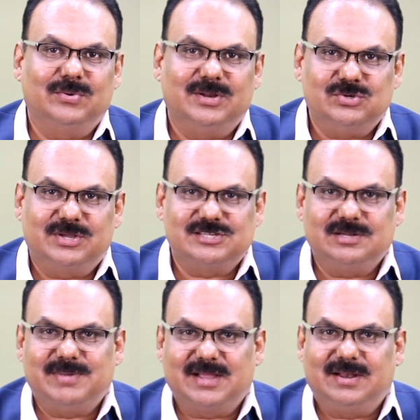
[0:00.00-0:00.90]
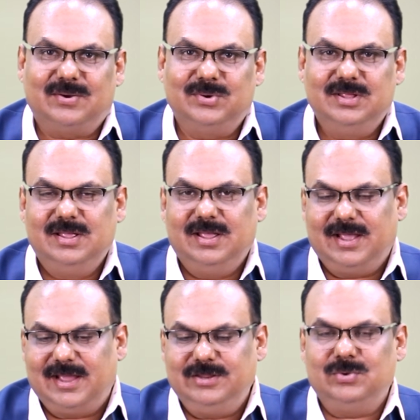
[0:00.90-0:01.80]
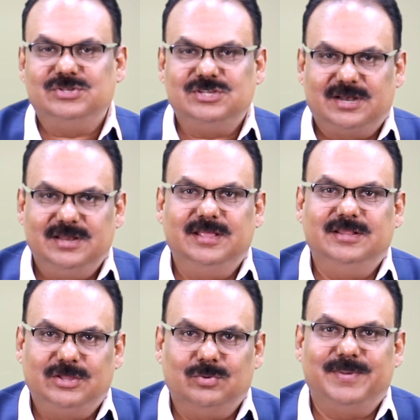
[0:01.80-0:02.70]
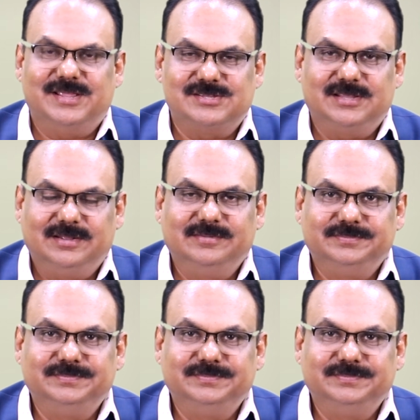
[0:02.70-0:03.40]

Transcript: your education background, and your journey in the UPSC.